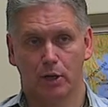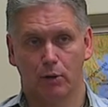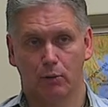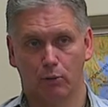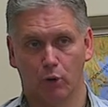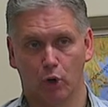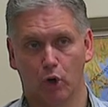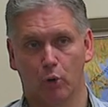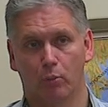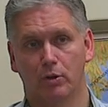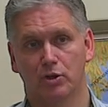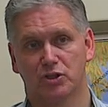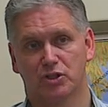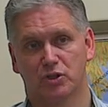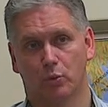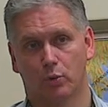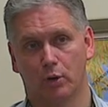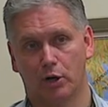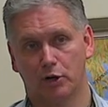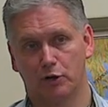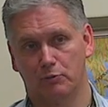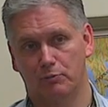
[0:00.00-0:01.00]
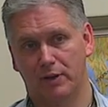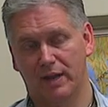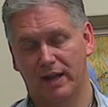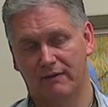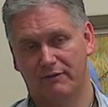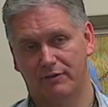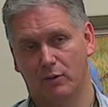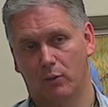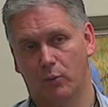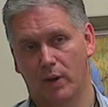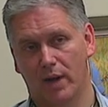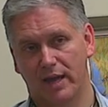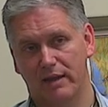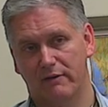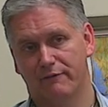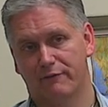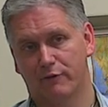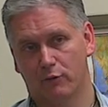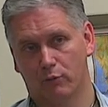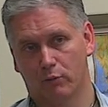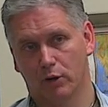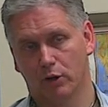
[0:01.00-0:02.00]
Rome was the one who paved the way
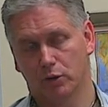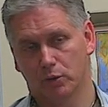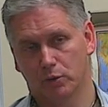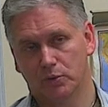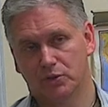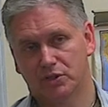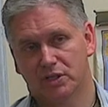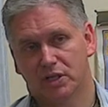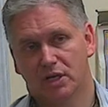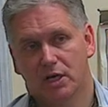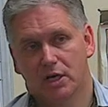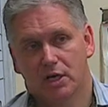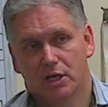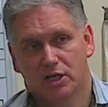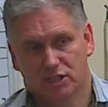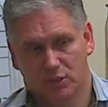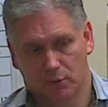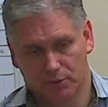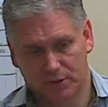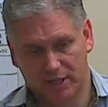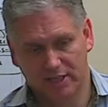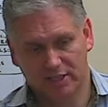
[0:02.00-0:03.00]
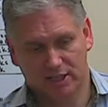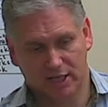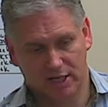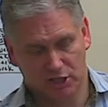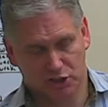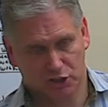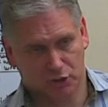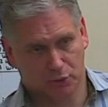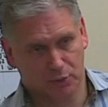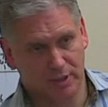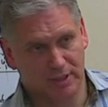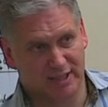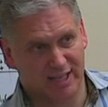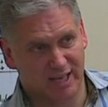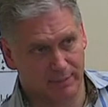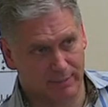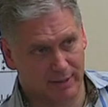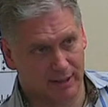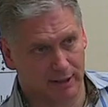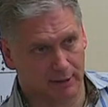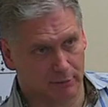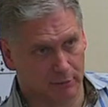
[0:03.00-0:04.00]
for roads. So when they say street, they
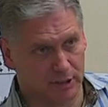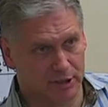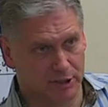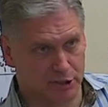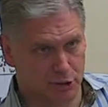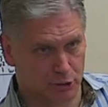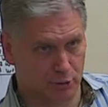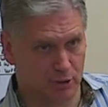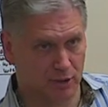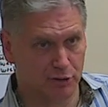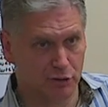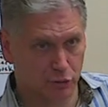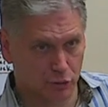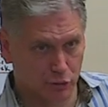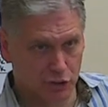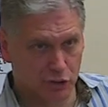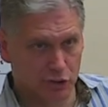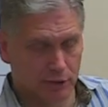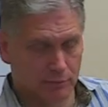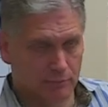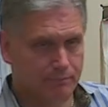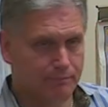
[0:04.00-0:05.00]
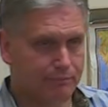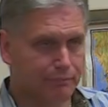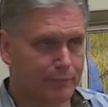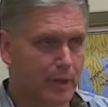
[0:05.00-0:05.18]
mean literally the street of Jerusalem.